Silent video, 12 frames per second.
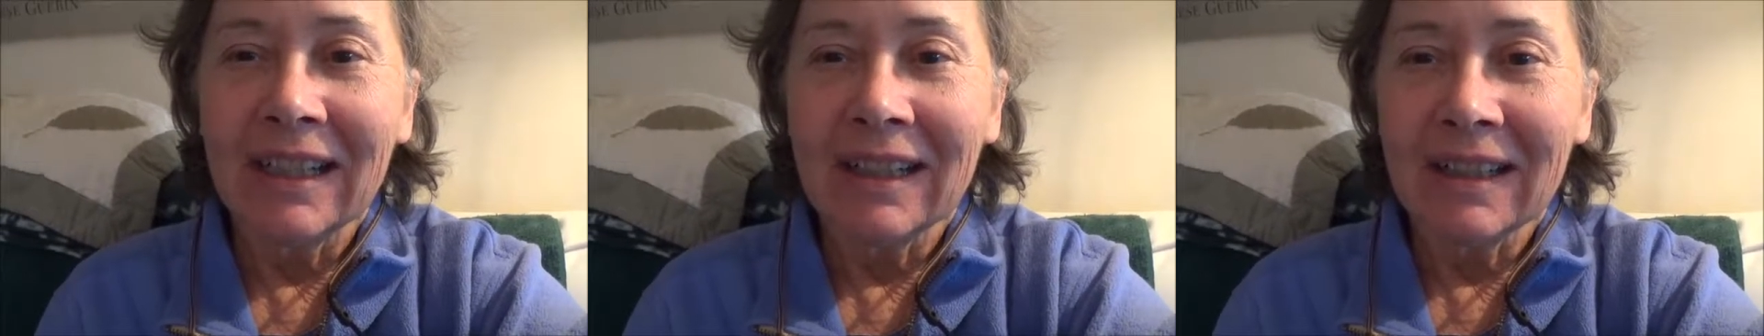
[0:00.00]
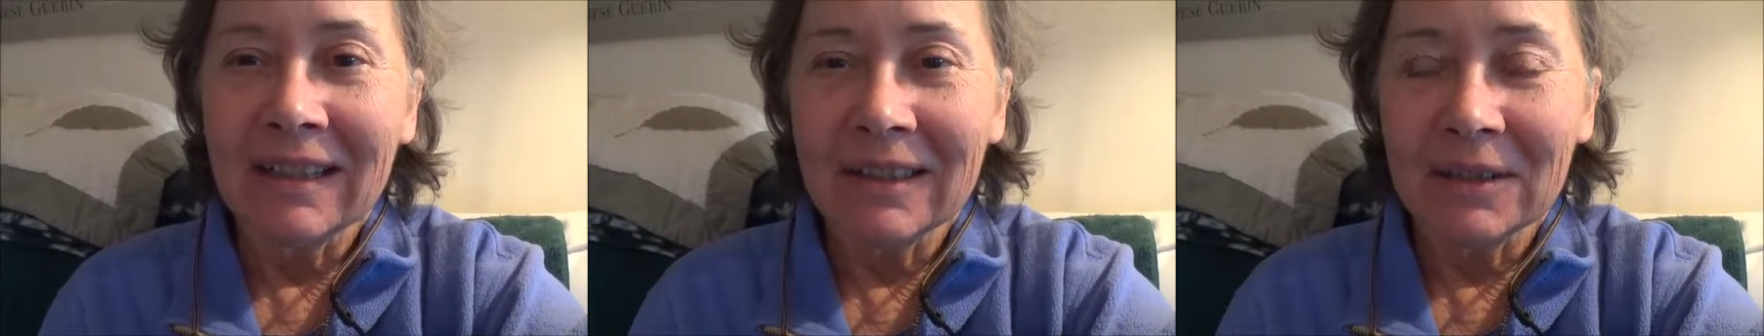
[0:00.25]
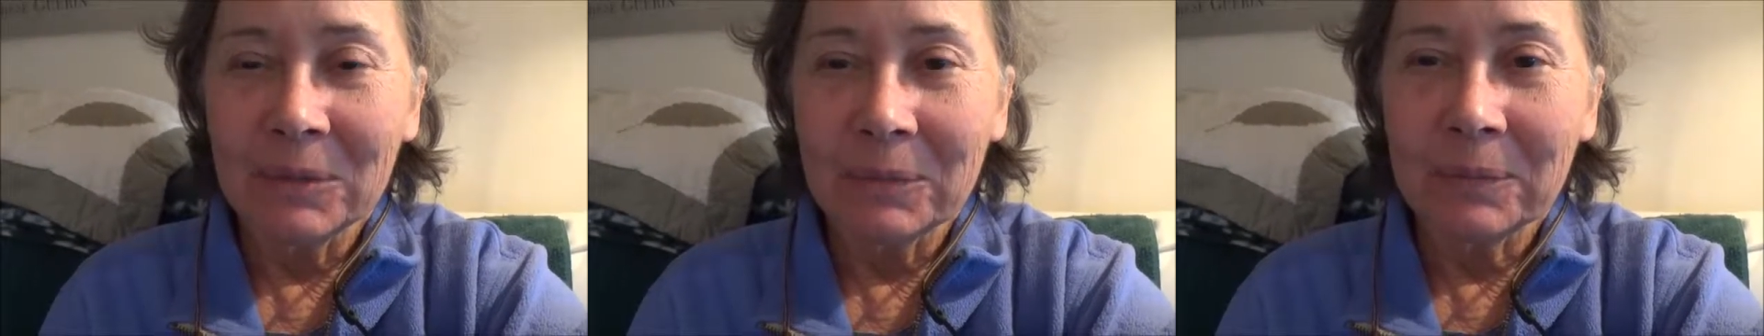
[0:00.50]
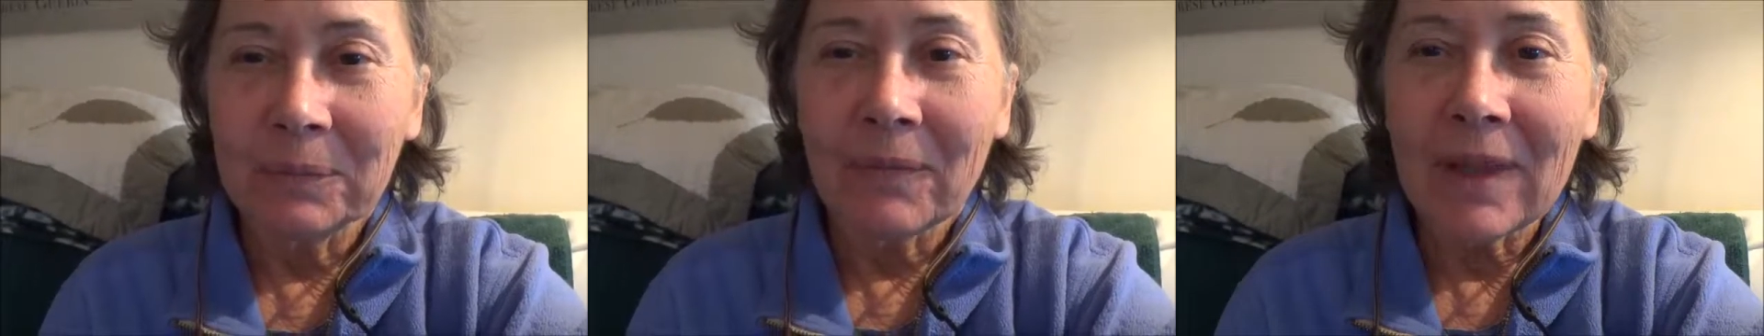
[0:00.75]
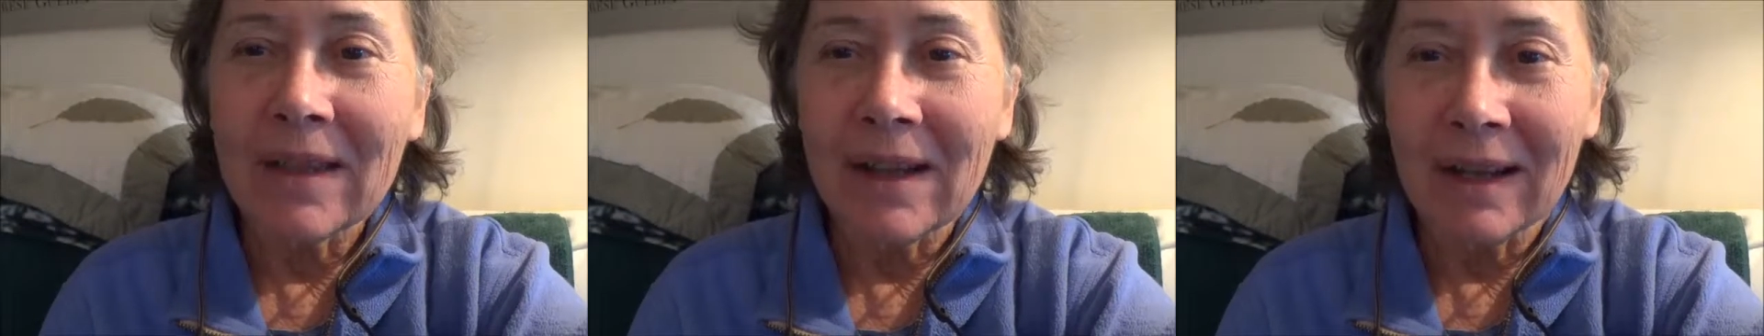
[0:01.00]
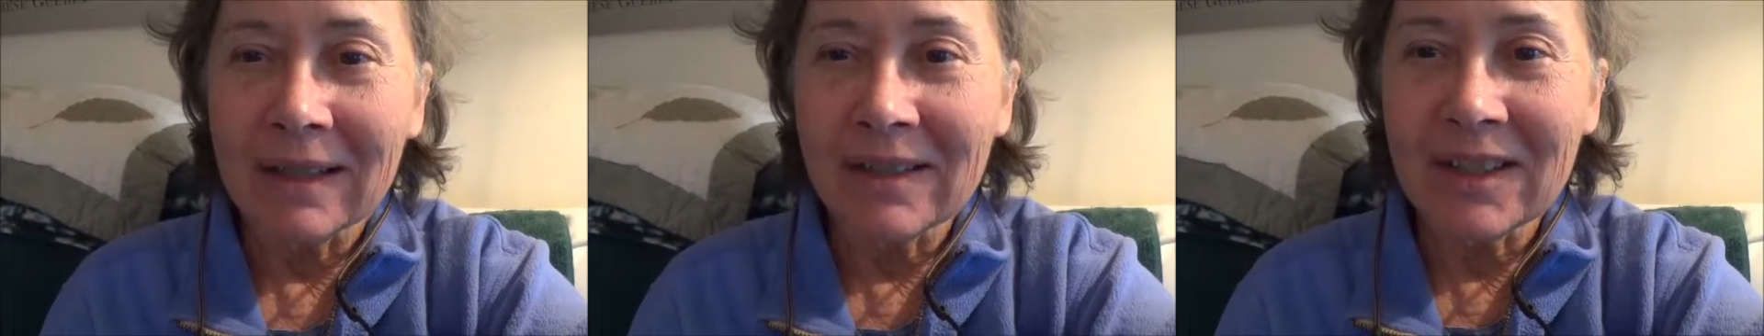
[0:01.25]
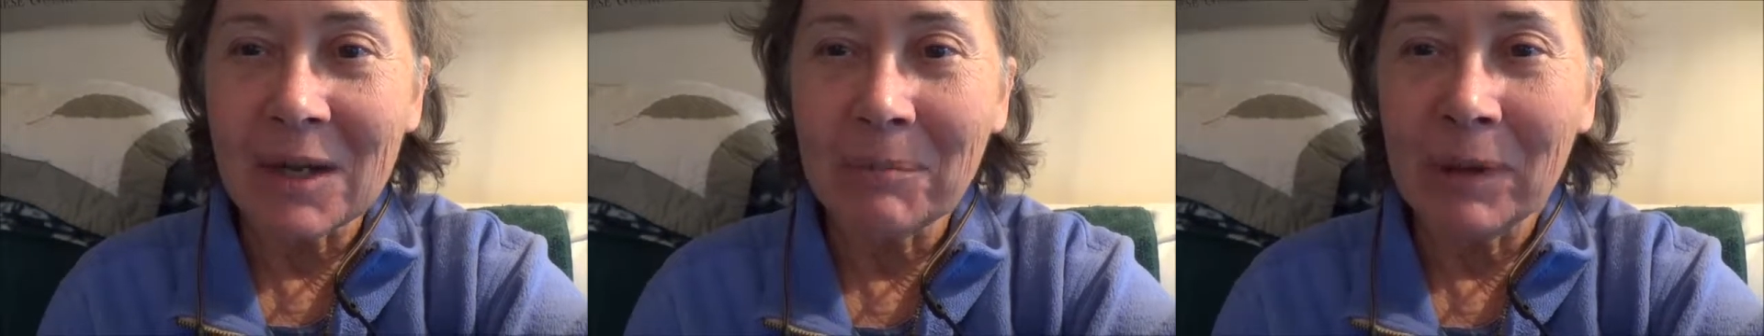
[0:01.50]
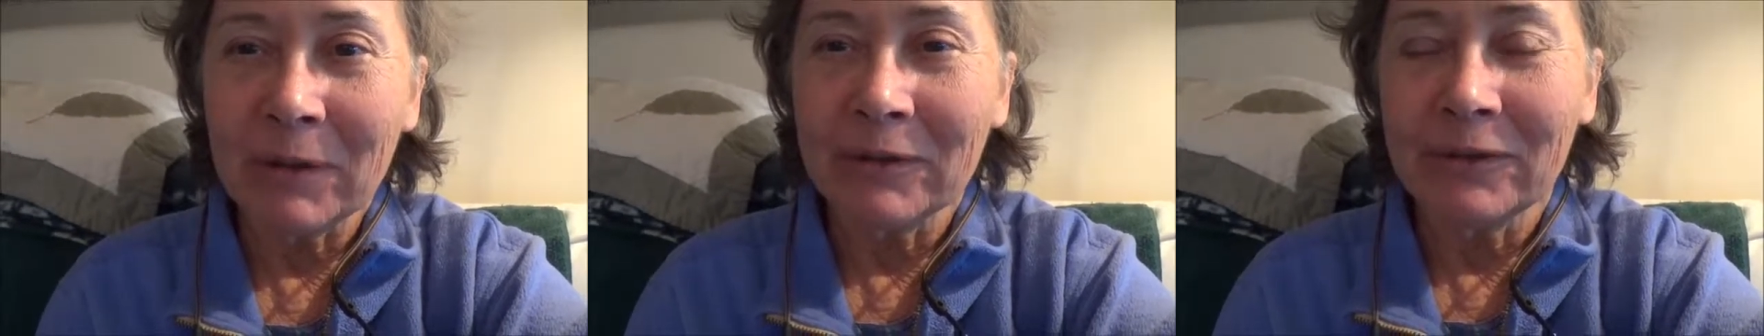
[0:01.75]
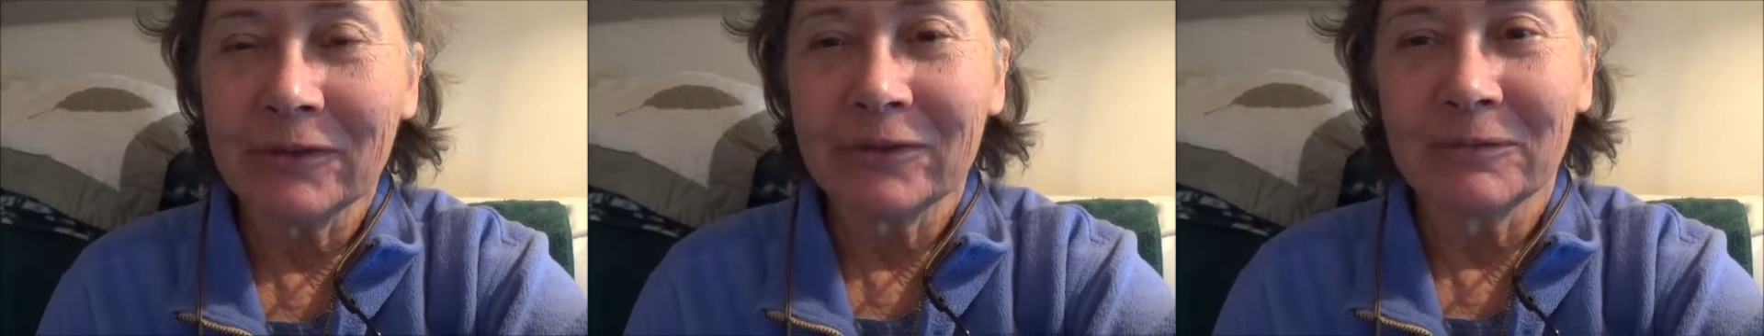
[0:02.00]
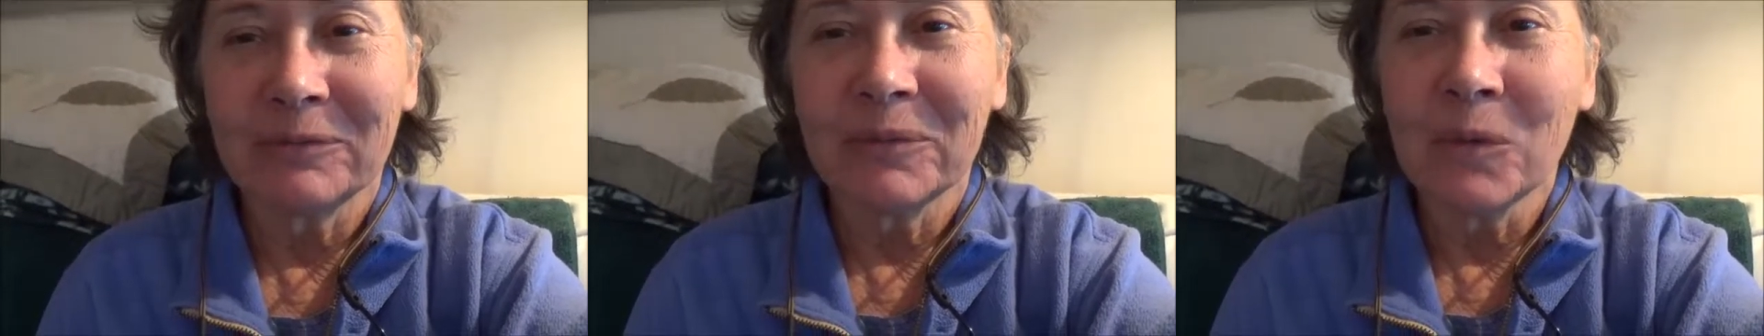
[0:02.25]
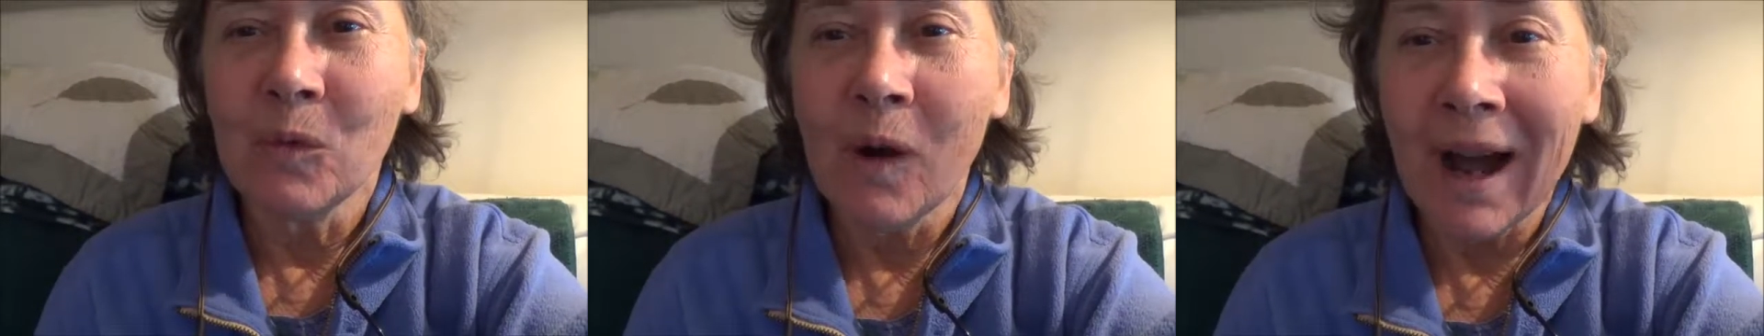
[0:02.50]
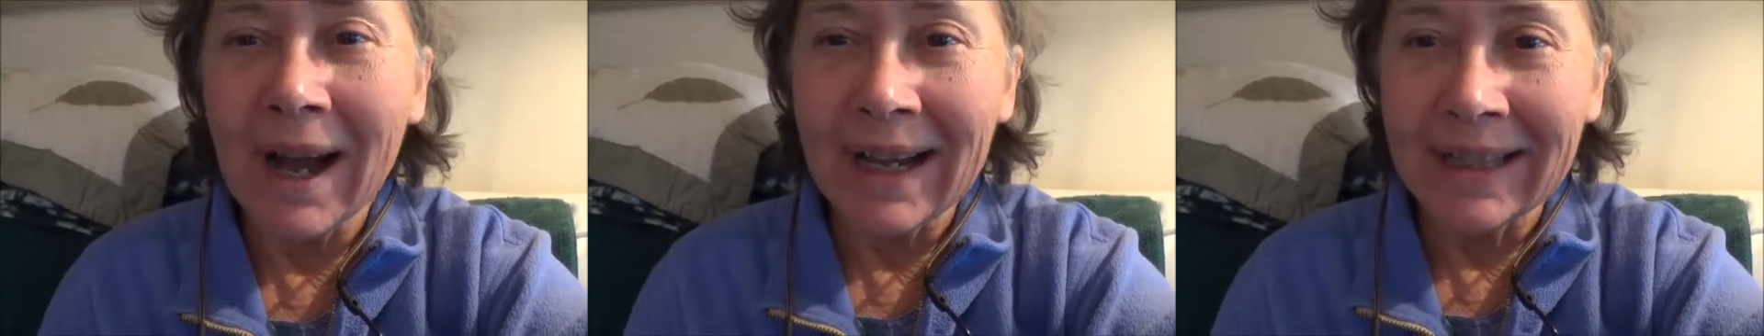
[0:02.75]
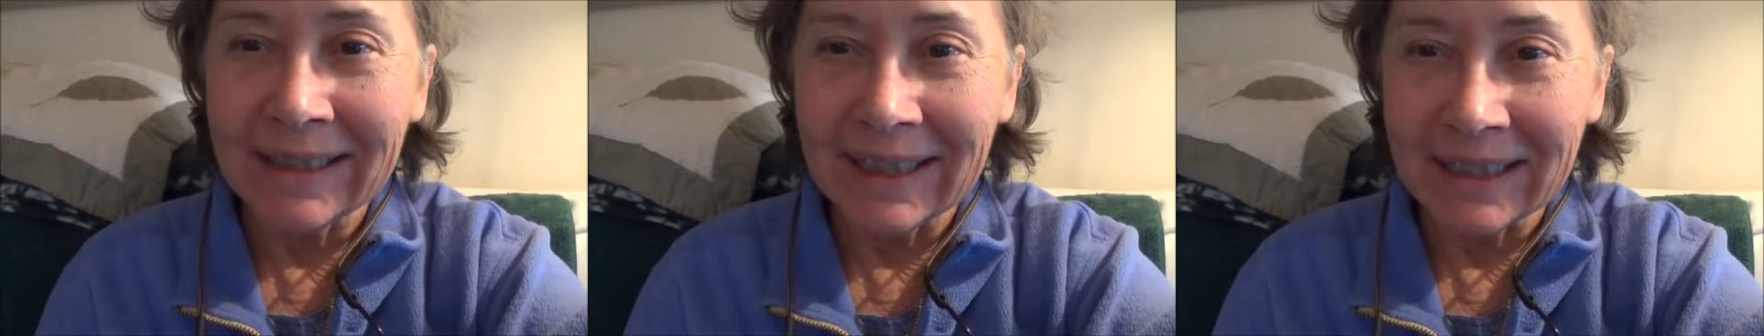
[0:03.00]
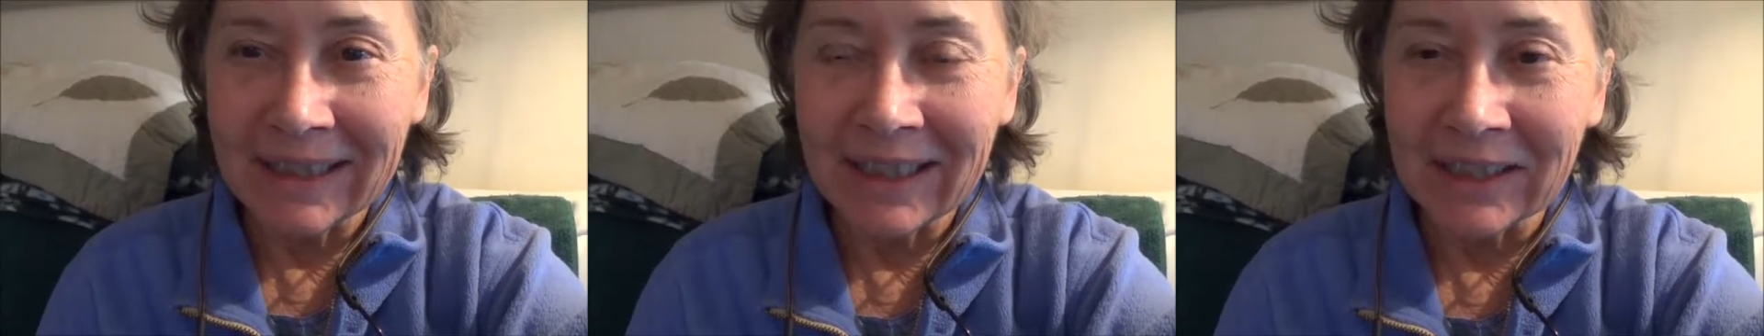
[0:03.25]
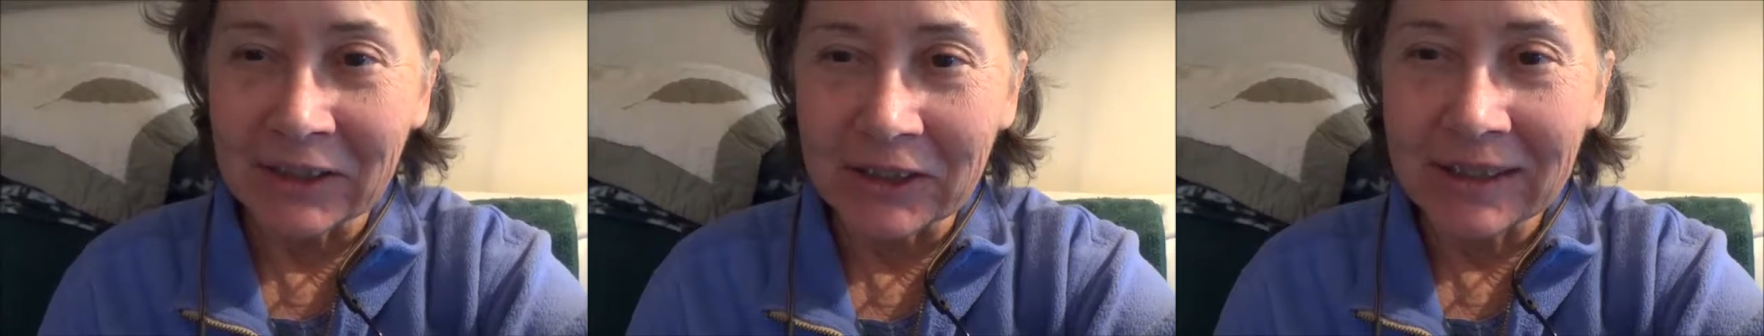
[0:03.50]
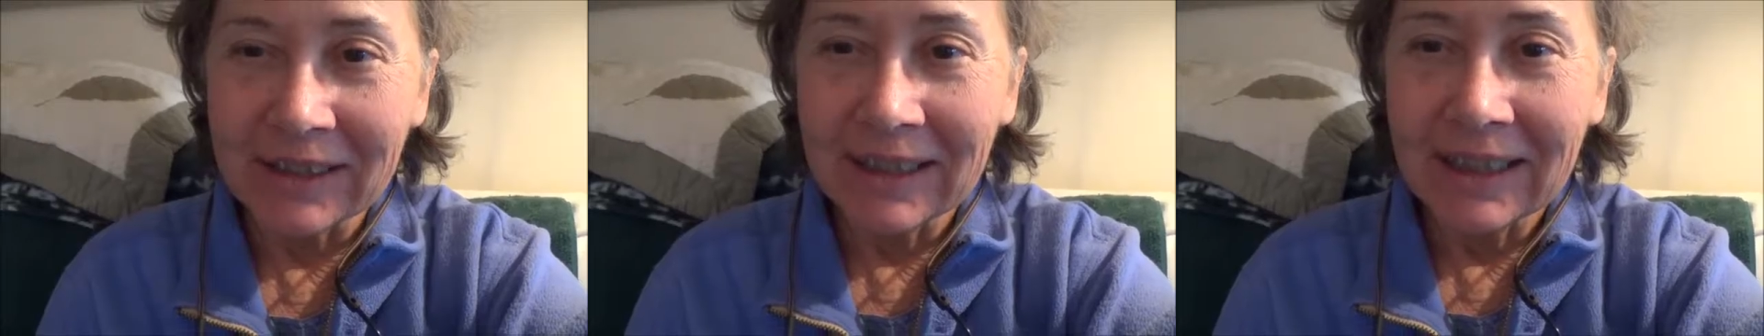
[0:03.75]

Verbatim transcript: um, a sip of wine at dinner.